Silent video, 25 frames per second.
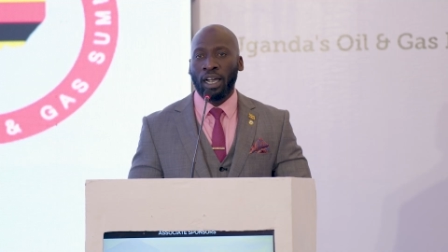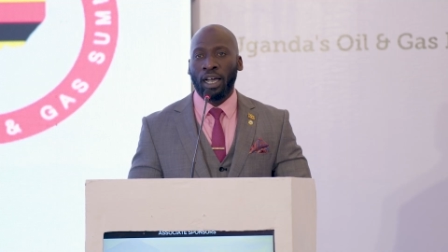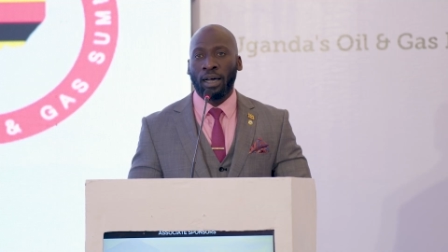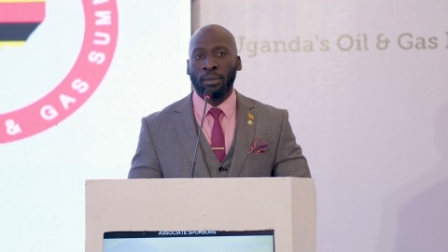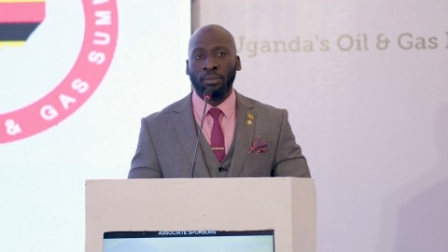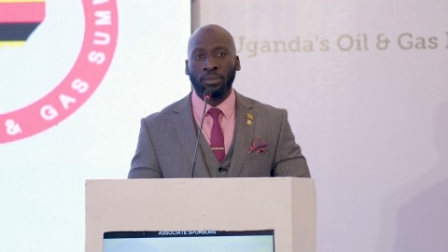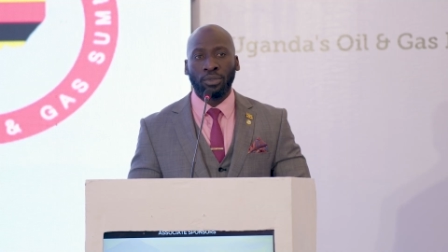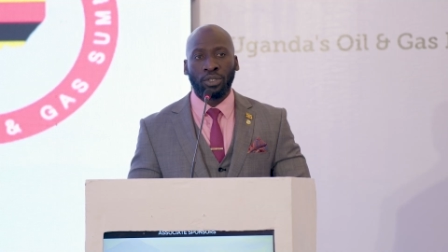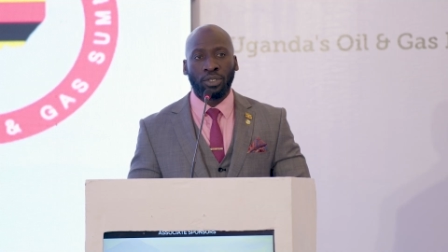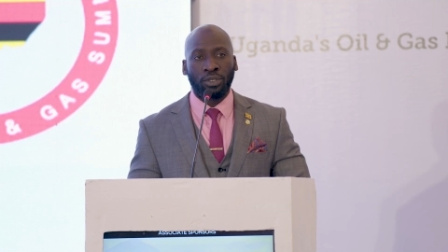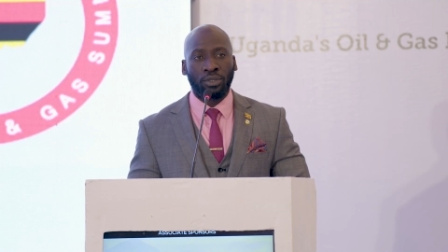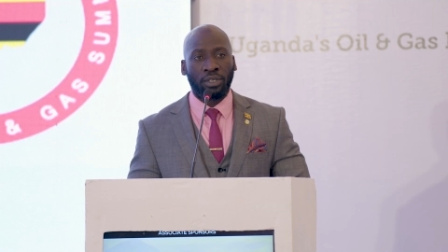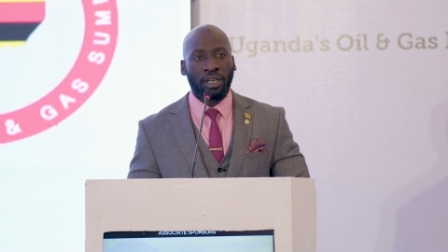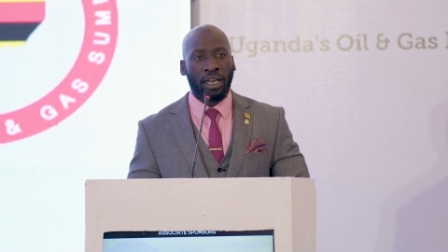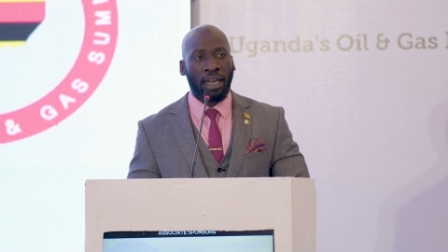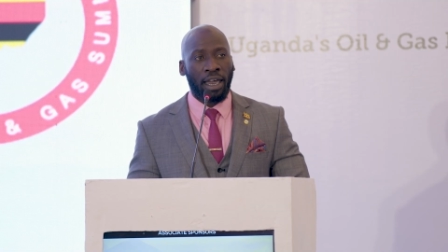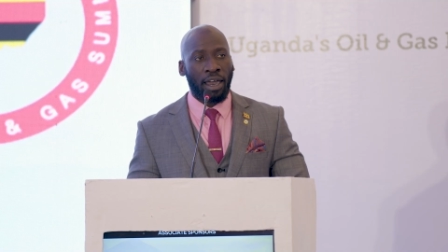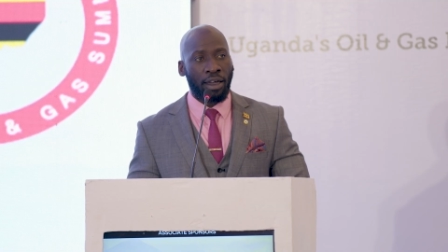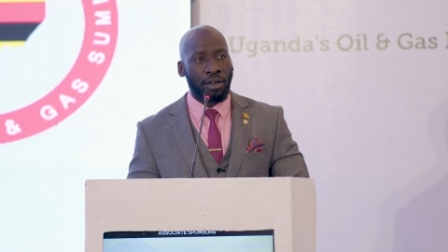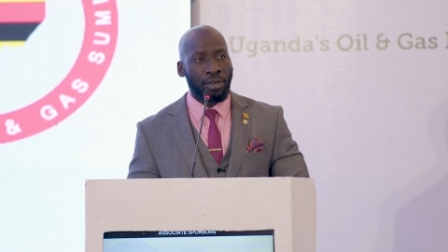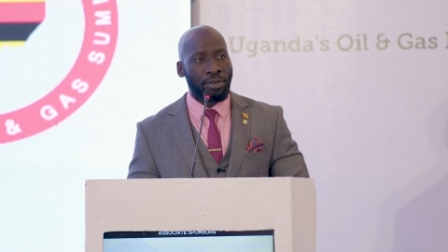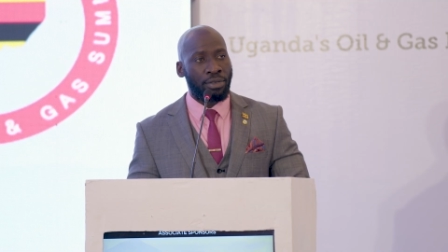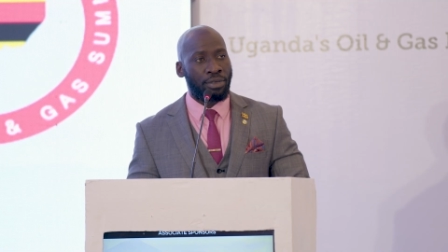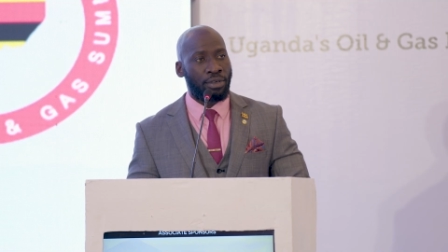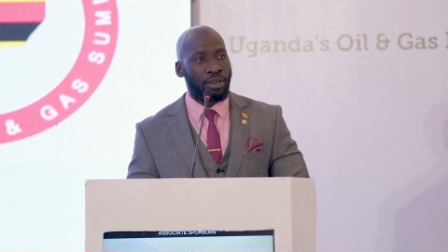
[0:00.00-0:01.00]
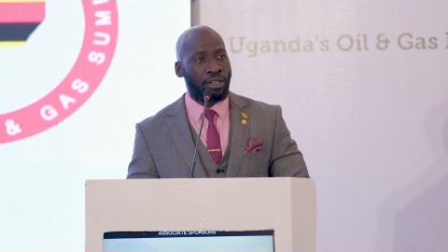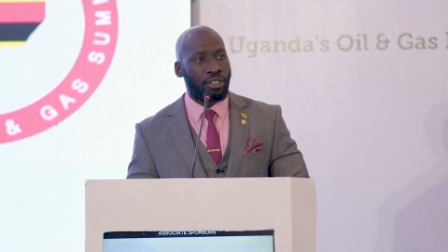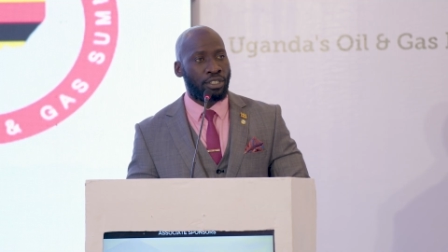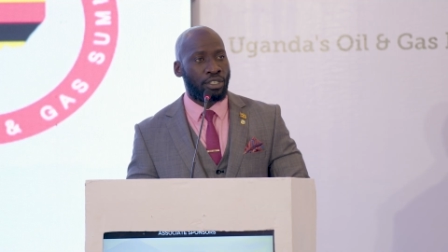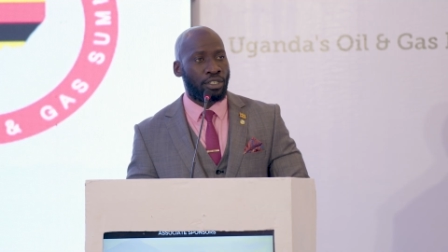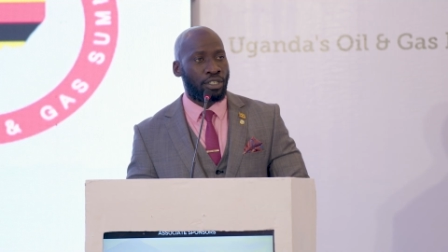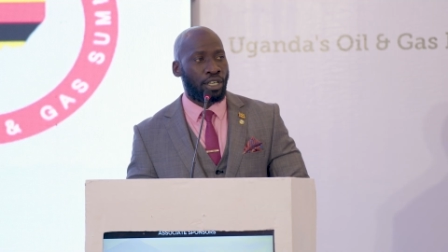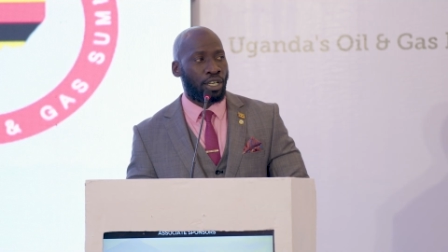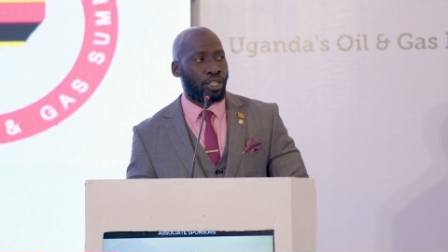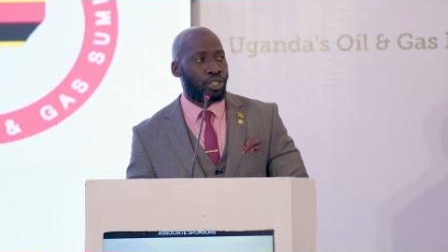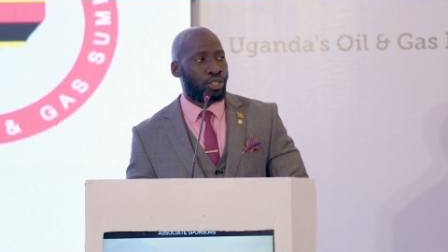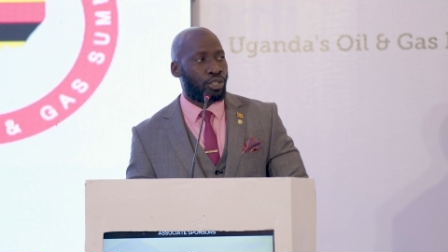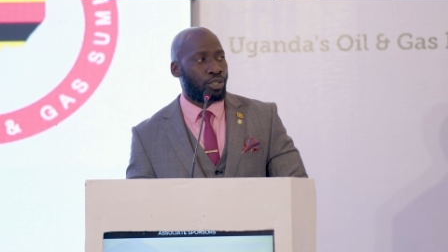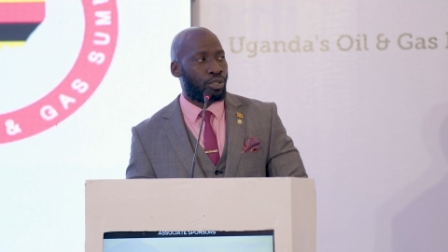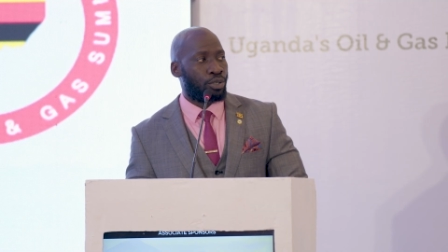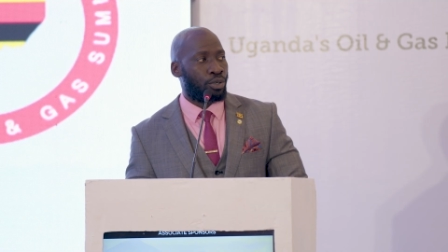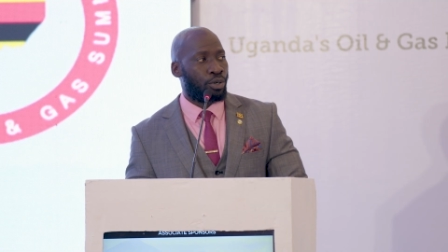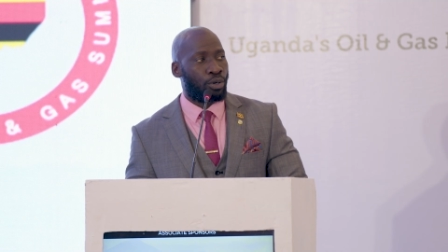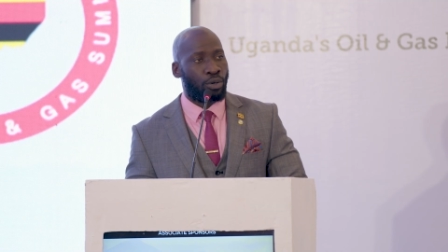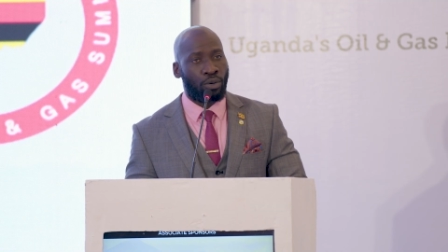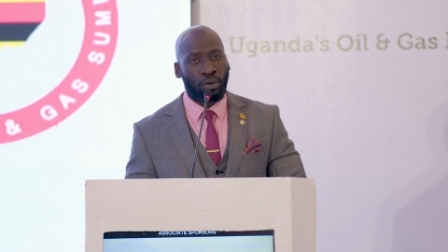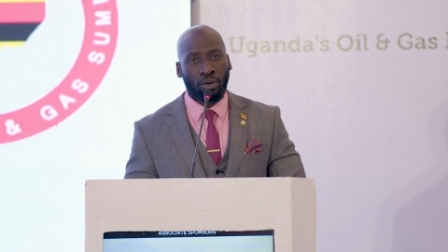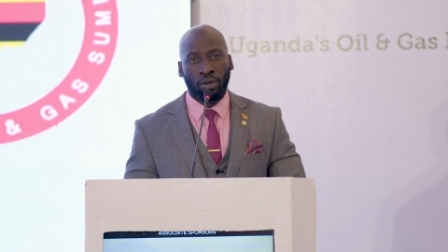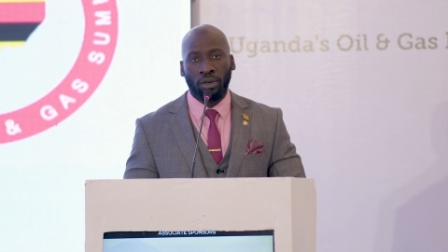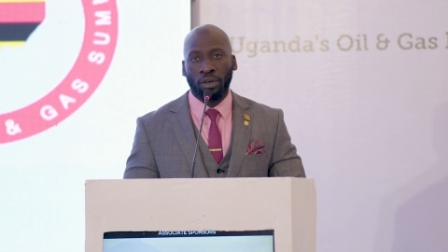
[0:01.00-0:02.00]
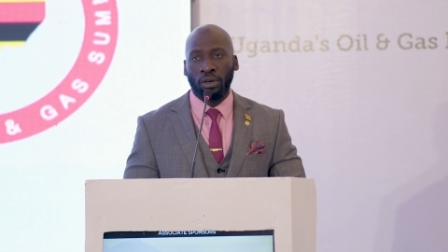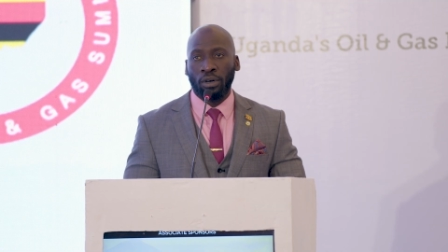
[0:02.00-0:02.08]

number eight, sorry. Number eight. Yeah, number eight.